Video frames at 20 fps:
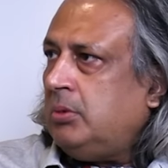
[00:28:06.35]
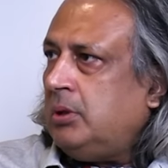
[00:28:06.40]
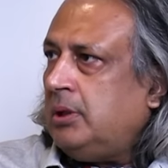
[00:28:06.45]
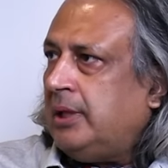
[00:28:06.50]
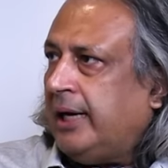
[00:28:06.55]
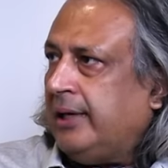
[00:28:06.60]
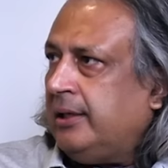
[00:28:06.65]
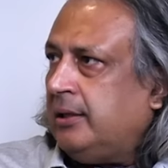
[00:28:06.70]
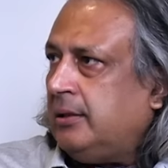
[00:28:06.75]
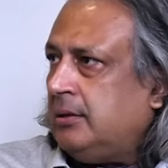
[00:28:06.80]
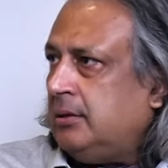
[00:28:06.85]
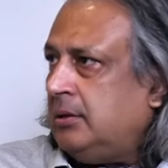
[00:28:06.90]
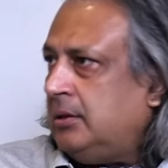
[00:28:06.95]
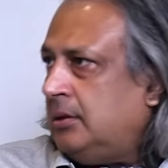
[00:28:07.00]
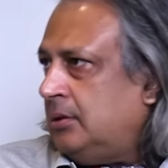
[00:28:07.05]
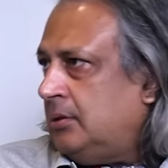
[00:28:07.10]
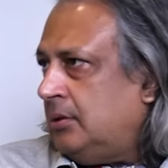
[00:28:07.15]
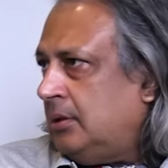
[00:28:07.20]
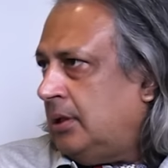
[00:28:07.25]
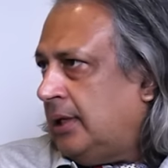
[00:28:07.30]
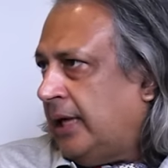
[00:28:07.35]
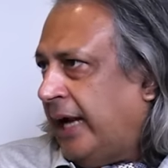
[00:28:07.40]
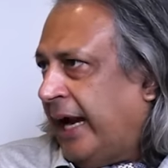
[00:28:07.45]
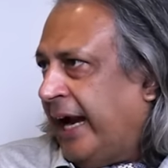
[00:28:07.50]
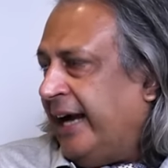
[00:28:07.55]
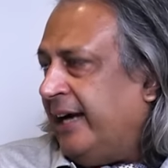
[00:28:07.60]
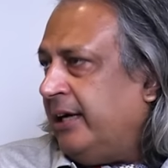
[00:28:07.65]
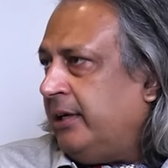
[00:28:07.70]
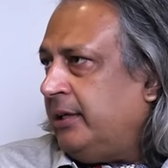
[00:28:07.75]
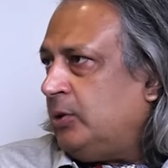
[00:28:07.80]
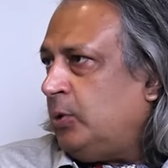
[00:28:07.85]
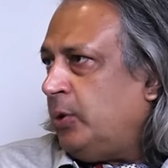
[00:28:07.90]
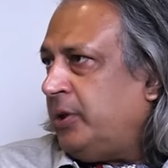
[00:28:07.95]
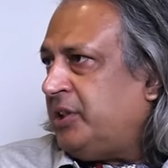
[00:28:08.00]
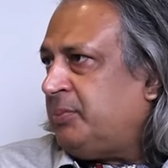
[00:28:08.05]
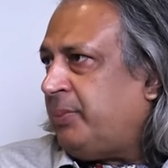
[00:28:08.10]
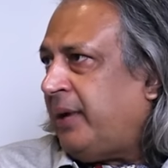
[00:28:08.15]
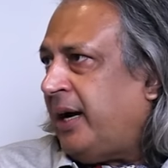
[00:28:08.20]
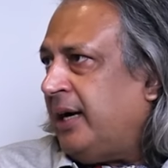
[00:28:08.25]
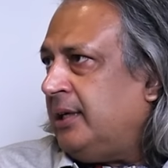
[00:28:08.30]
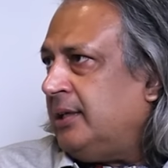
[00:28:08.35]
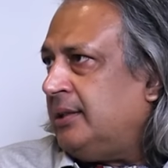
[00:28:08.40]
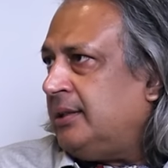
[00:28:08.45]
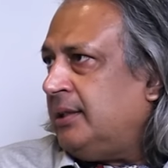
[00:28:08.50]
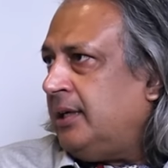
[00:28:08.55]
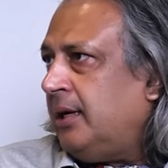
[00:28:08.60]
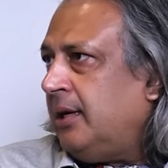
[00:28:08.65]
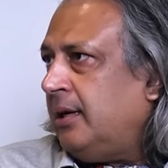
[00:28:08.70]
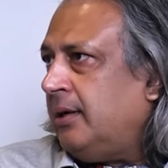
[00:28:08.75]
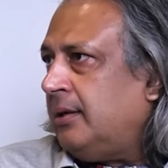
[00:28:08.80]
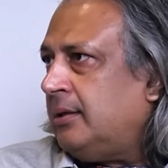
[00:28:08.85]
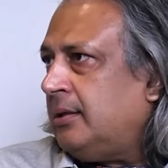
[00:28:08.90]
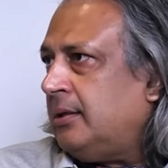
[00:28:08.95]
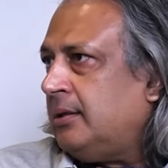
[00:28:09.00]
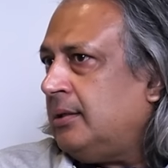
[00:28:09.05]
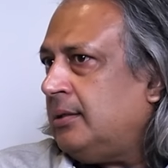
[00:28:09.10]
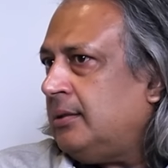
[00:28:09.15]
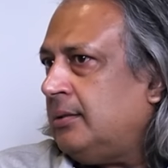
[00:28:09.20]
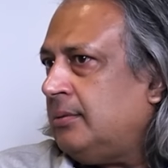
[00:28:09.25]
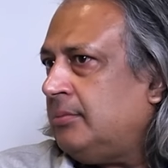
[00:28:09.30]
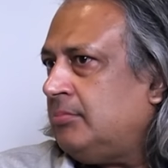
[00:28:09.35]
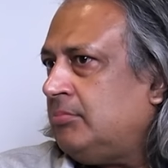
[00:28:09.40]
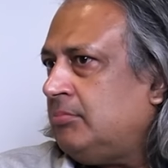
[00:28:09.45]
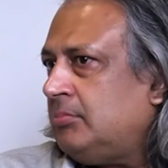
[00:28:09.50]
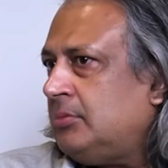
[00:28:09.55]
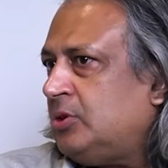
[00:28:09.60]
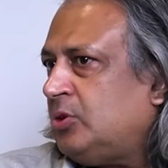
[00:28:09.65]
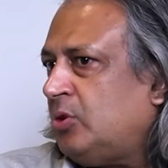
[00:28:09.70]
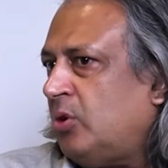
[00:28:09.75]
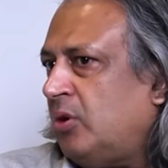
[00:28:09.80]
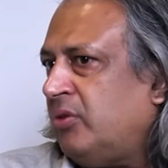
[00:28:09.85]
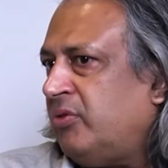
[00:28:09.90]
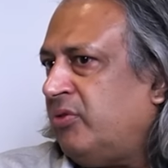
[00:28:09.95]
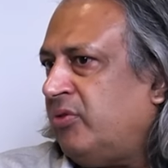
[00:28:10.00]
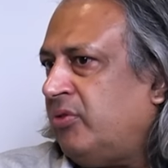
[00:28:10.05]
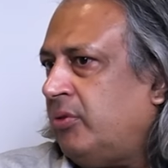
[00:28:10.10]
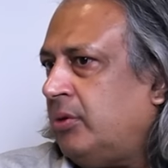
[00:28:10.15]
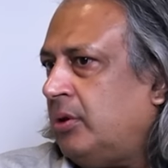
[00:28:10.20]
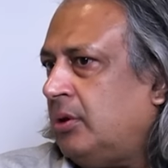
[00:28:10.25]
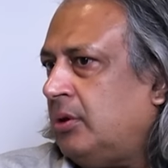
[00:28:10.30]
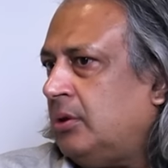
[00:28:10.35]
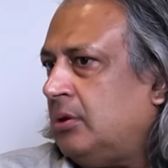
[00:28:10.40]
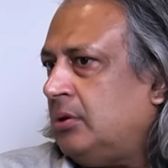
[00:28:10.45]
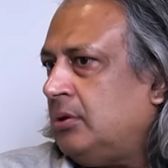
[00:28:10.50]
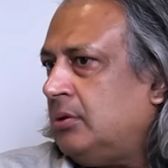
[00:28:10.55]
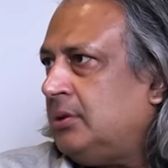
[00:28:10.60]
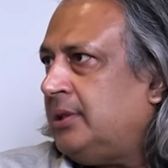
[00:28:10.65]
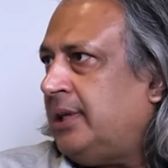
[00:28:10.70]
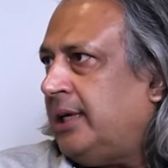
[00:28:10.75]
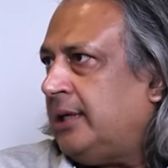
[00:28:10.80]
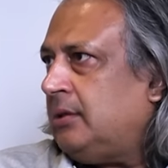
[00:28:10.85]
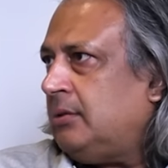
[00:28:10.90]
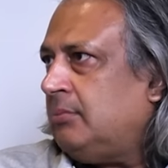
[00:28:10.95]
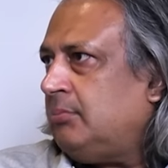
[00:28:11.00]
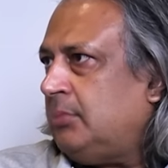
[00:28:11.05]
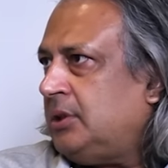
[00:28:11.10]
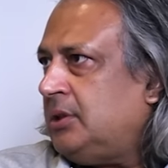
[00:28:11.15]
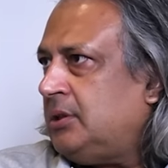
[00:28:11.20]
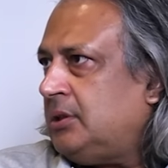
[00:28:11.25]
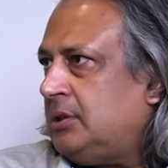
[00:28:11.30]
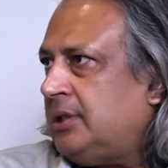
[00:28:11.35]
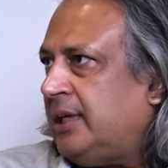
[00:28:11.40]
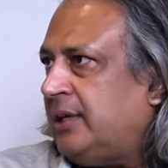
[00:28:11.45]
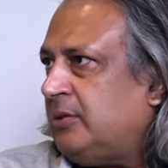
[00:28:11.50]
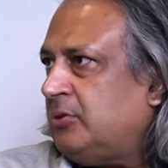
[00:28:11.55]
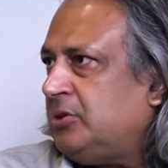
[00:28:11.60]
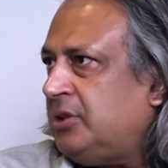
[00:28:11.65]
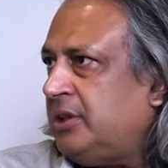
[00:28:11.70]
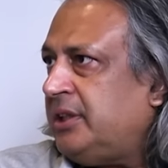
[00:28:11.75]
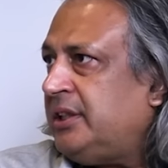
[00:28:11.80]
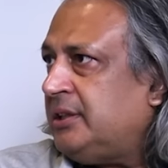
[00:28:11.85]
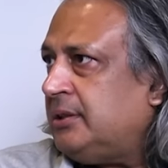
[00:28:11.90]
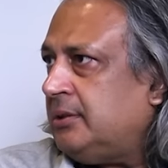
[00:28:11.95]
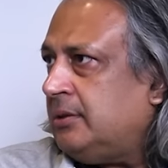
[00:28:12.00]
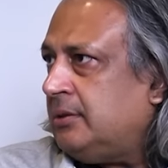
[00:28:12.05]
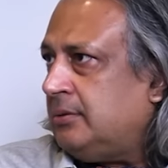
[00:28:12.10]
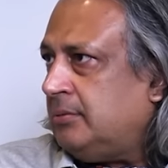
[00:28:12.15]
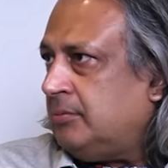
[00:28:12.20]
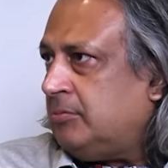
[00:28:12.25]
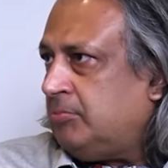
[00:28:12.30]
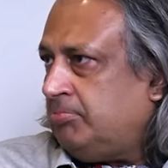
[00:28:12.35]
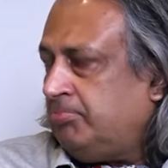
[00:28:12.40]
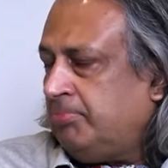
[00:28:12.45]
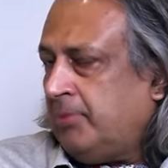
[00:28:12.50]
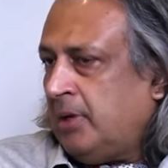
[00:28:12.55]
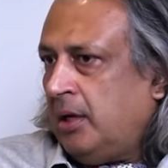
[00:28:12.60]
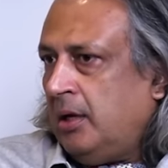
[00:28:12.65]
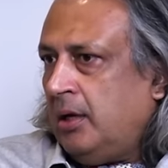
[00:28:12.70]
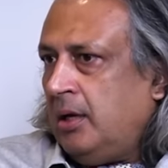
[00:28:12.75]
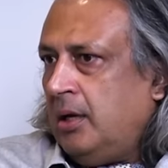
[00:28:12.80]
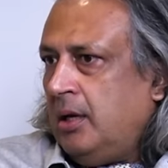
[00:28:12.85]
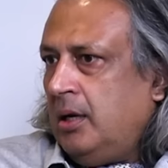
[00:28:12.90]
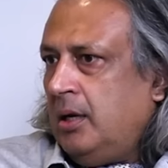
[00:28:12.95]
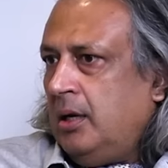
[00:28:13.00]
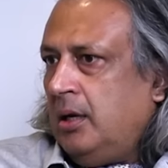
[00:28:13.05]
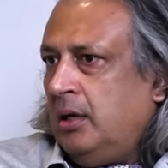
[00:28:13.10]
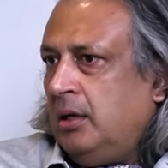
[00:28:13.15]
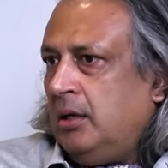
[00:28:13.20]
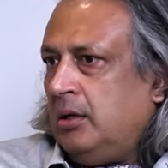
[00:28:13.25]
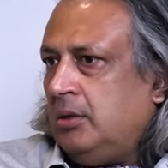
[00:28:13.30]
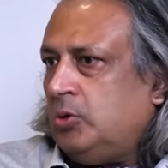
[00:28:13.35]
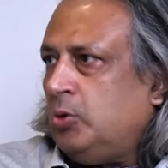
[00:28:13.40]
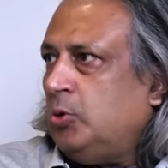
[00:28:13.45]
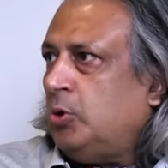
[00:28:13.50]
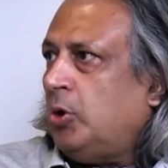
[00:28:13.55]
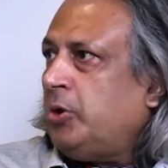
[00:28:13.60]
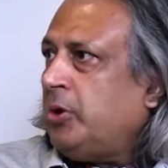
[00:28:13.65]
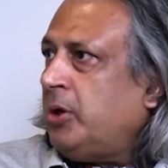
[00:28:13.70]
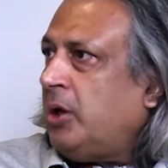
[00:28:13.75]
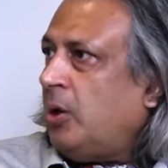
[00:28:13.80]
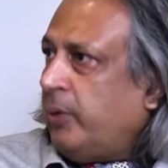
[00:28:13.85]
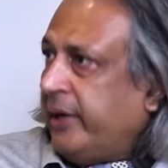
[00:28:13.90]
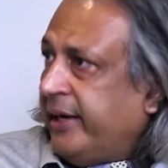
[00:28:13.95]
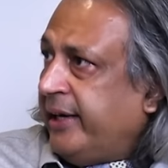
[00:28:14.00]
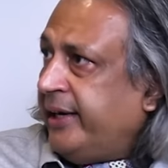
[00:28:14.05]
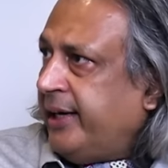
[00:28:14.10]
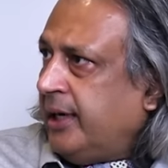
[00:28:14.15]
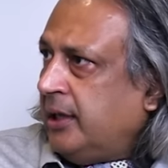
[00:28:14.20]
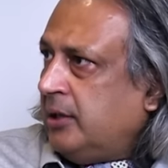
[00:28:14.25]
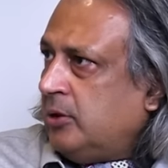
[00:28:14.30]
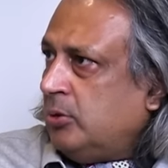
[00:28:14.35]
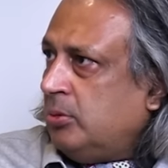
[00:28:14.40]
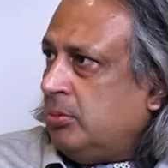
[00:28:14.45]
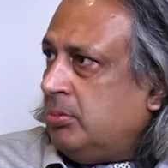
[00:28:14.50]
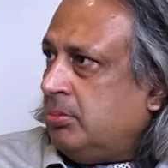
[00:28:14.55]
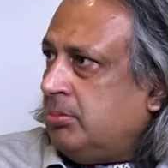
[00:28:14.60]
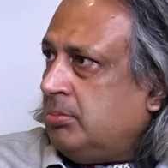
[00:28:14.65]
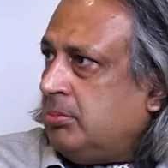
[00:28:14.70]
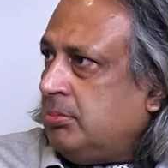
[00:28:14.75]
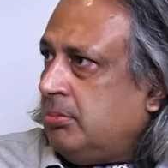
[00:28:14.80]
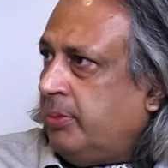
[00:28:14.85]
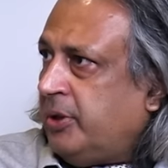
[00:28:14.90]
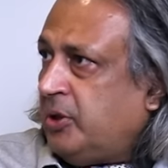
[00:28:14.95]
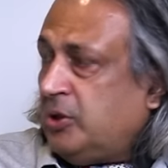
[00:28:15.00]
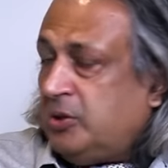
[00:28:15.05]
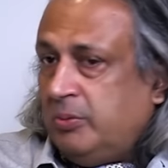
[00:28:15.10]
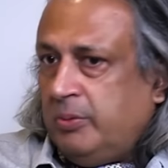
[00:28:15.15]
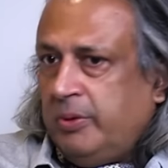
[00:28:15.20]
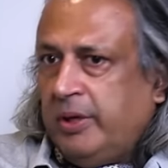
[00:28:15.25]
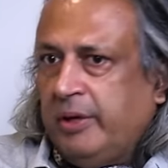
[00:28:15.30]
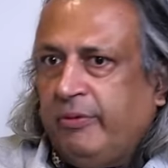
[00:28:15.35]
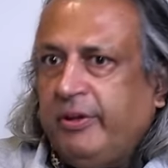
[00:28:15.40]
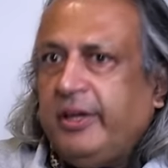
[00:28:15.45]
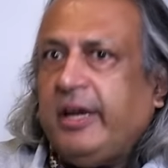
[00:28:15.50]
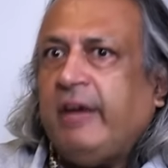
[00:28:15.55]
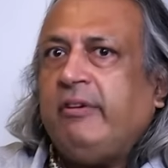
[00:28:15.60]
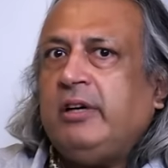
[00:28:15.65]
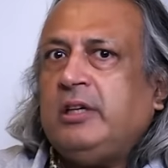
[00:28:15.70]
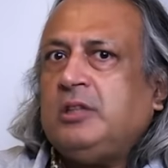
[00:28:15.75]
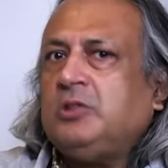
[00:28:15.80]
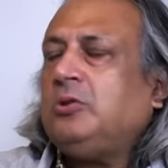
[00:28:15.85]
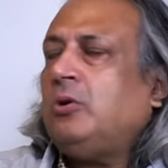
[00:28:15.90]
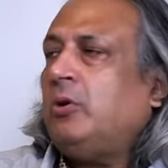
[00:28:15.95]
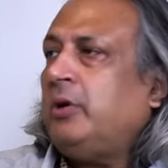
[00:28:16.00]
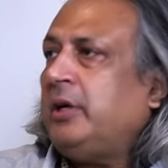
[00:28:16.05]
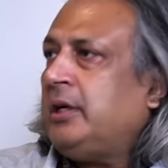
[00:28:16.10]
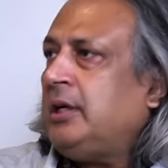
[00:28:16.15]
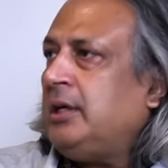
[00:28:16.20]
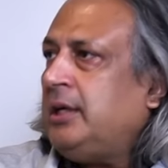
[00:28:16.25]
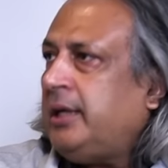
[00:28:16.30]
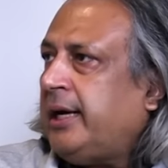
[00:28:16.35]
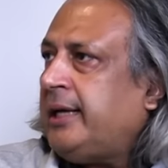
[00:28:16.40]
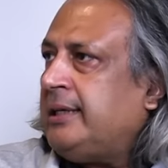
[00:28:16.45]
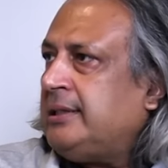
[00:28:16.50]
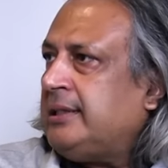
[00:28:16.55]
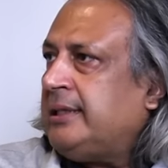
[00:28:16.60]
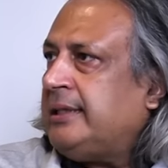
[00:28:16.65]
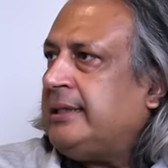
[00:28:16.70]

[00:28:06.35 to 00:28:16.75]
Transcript: that, and to expand their sort of, that was the reason to not allow India to, because we have a historical ties.